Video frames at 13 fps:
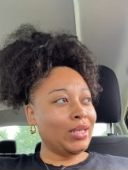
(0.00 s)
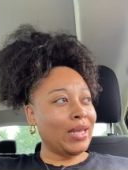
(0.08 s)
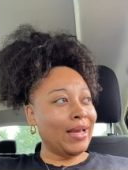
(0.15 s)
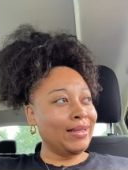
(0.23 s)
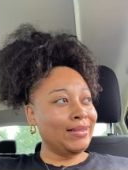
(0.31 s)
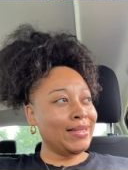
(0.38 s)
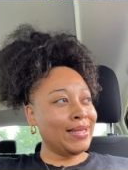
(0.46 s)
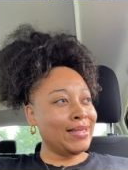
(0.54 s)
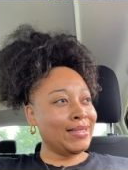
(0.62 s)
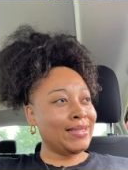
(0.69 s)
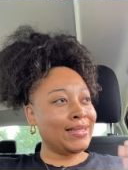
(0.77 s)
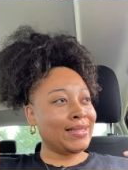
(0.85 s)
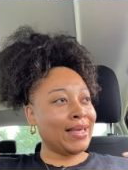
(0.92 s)
they
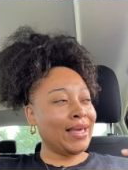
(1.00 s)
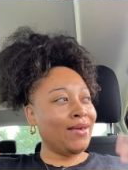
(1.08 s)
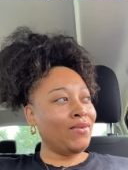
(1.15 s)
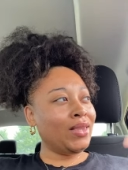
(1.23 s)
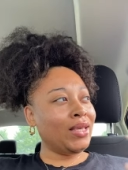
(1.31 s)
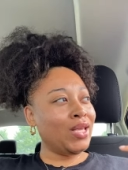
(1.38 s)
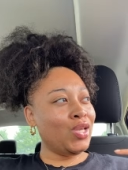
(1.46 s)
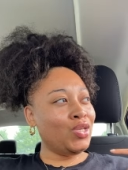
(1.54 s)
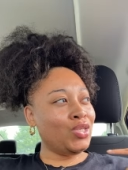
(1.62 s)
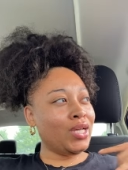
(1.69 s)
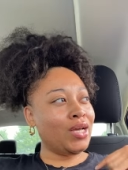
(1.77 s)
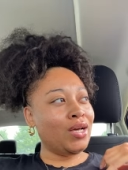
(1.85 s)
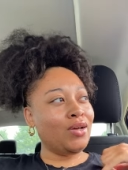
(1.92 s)
just giving the
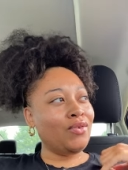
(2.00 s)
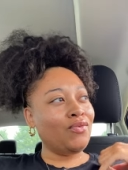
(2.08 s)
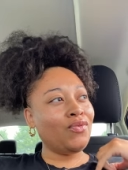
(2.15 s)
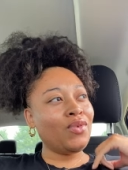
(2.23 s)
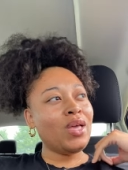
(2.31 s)
energy of